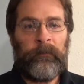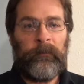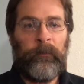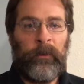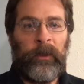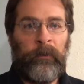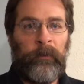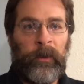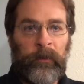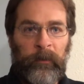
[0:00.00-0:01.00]
what I
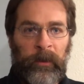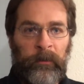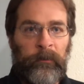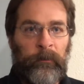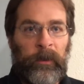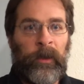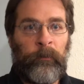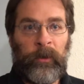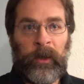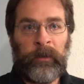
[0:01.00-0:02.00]
recommend and what I
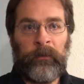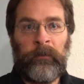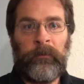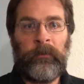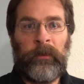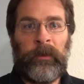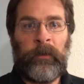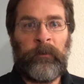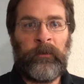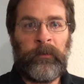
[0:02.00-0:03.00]
practice on
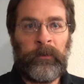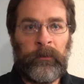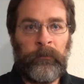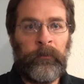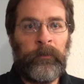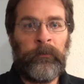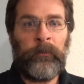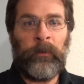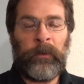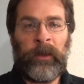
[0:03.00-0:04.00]
that myself is
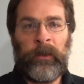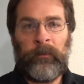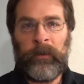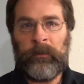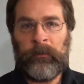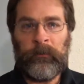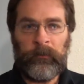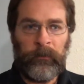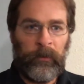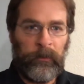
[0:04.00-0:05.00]
going out in the
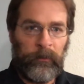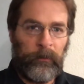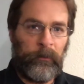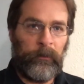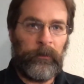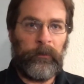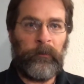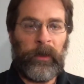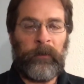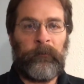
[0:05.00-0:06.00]
snow
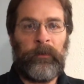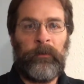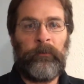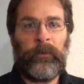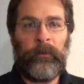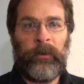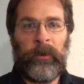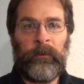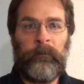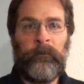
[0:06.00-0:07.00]
or after
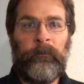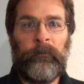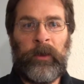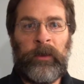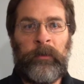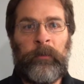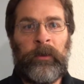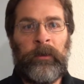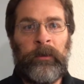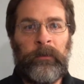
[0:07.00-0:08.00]
prolonged rainy
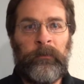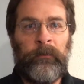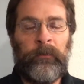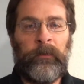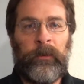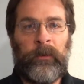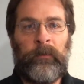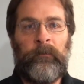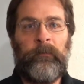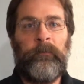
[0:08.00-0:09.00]
periods
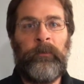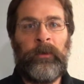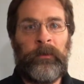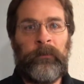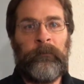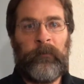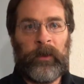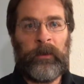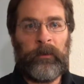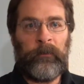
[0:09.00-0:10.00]
and building
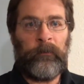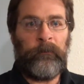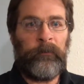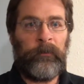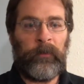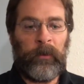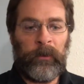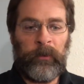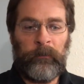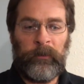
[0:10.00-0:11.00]
fires,
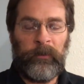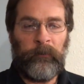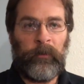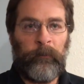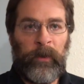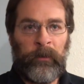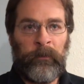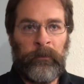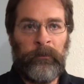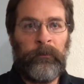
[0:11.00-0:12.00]
starting it with different
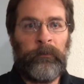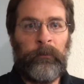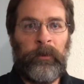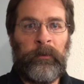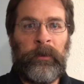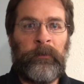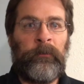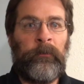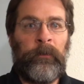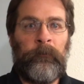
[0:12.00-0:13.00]
methods, whether
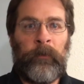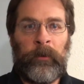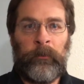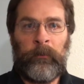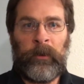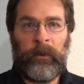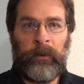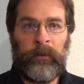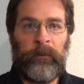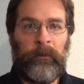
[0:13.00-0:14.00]
that's a ferro
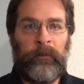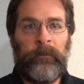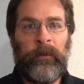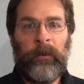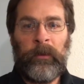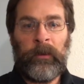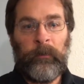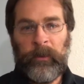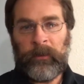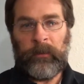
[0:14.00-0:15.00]
rod or a
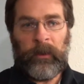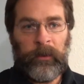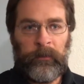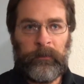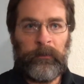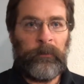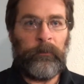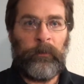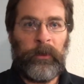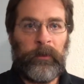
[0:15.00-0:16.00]
Bic lighter or
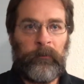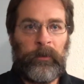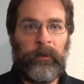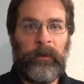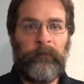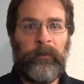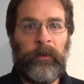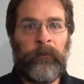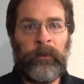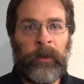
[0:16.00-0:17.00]
whatever, and
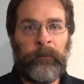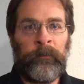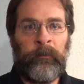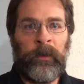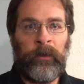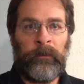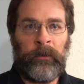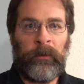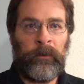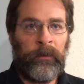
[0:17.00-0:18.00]
different types of
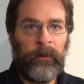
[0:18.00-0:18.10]
kindling,